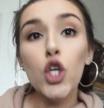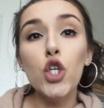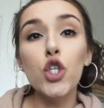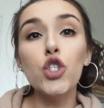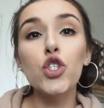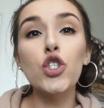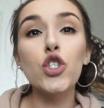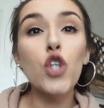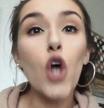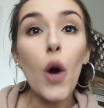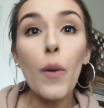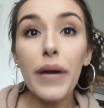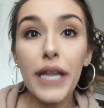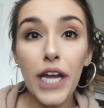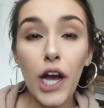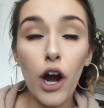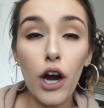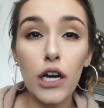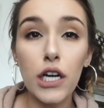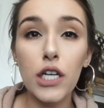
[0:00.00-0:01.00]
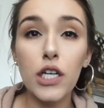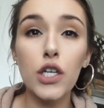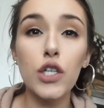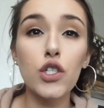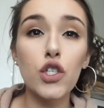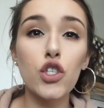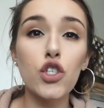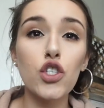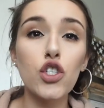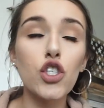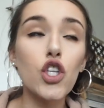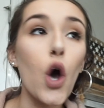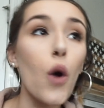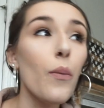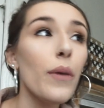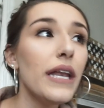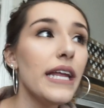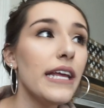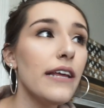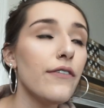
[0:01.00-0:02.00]
so many articles, so
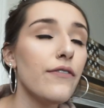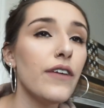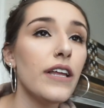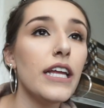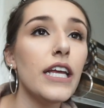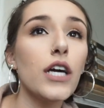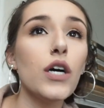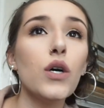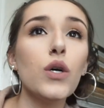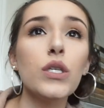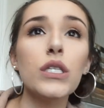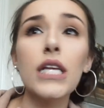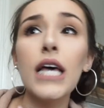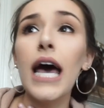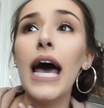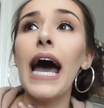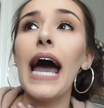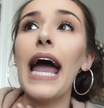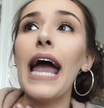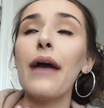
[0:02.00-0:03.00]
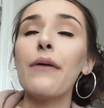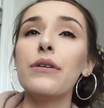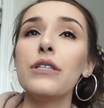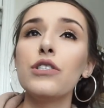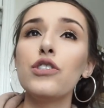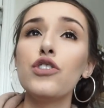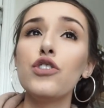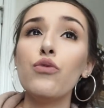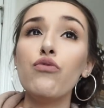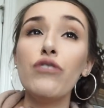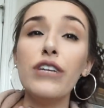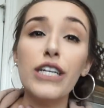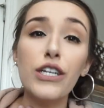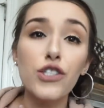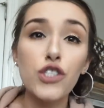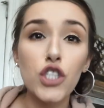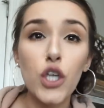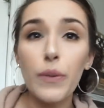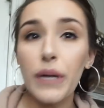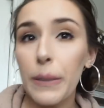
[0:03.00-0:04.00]
many videos. I was reading
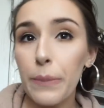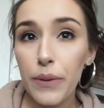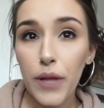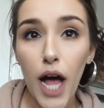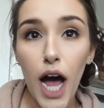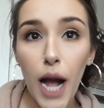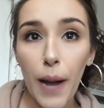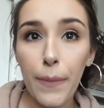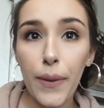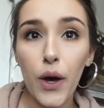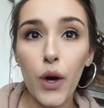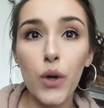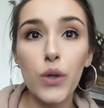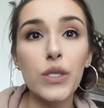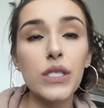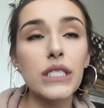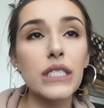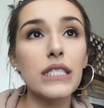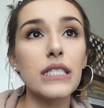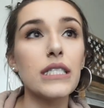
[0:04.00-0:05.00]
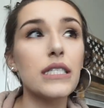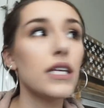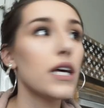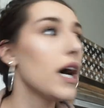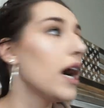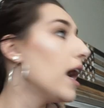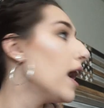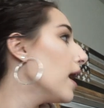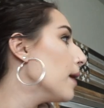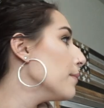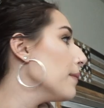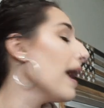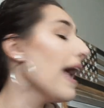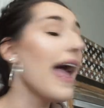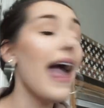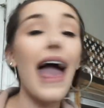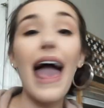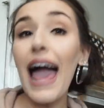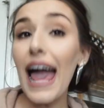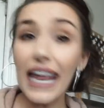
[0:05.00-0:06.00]
so many blog posts. Um,
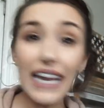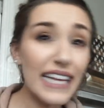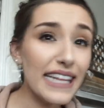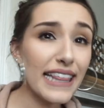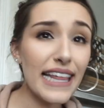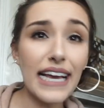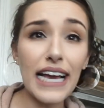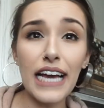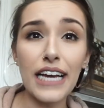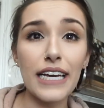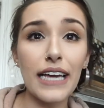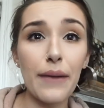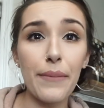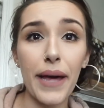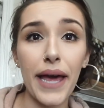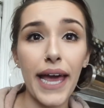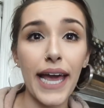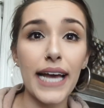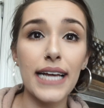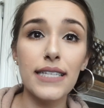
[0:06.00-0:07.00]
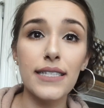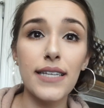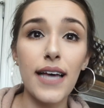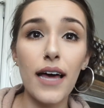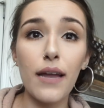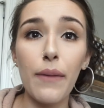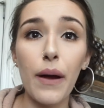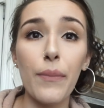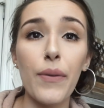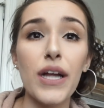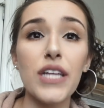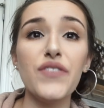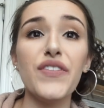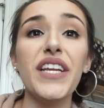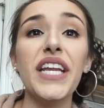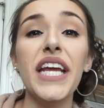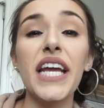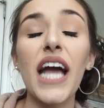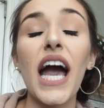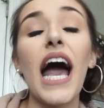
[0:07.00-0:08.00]
anything I could get my hands on about
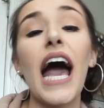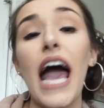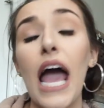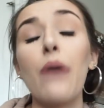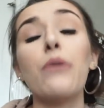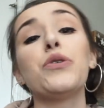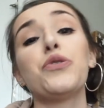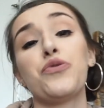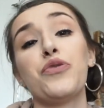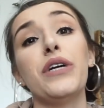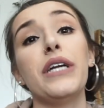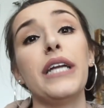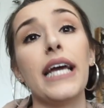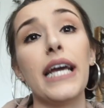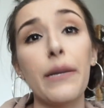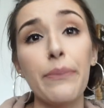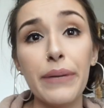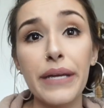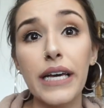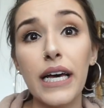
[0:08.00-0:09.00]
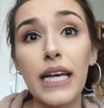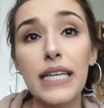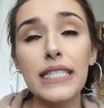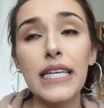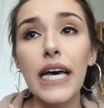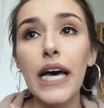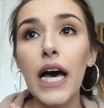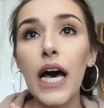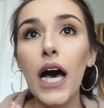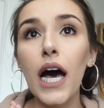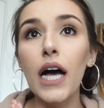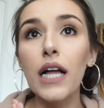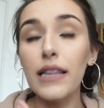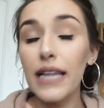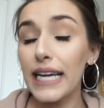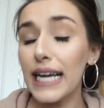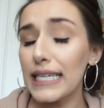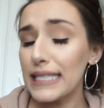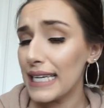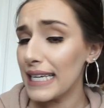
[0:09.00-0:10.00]
breastfeeding, I was reading because
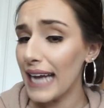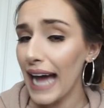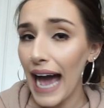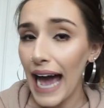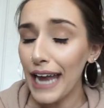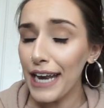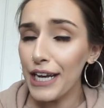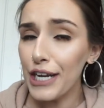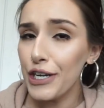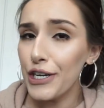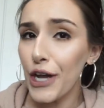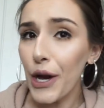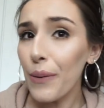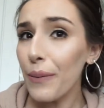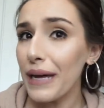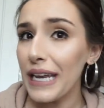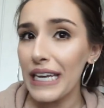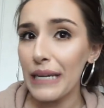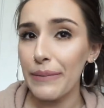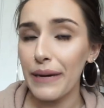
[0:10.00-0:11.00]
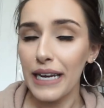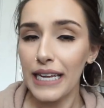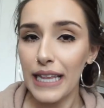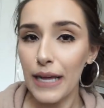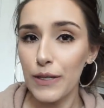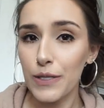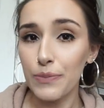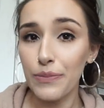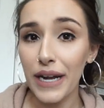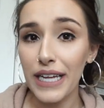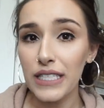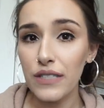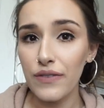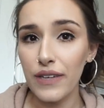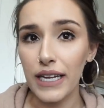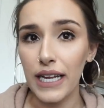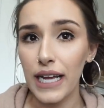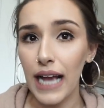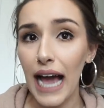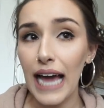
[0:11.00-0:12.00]
like I said, I didn't know anybody that was
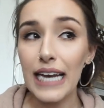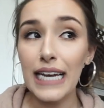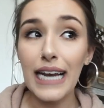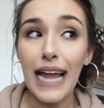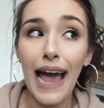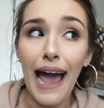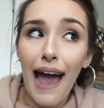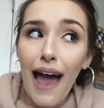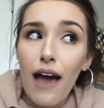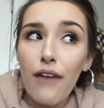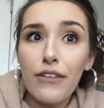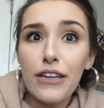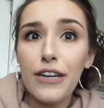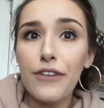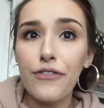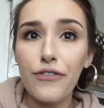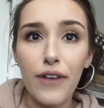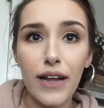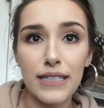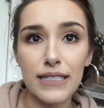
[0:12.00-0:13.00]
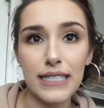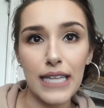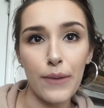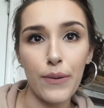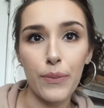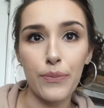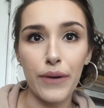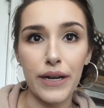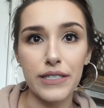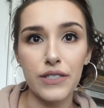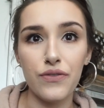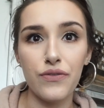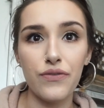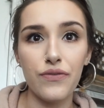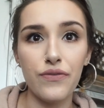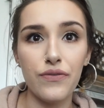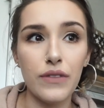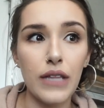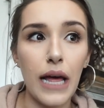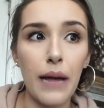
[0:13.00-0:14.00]
breastfeeding. I didn't have any friends that were breast
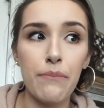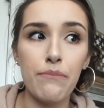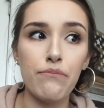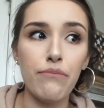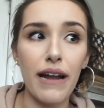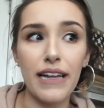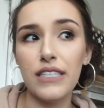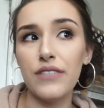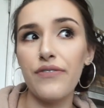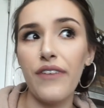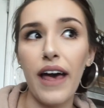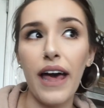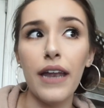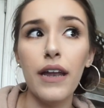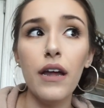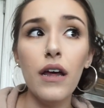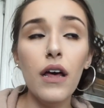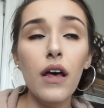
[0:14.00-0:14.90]
that breastfed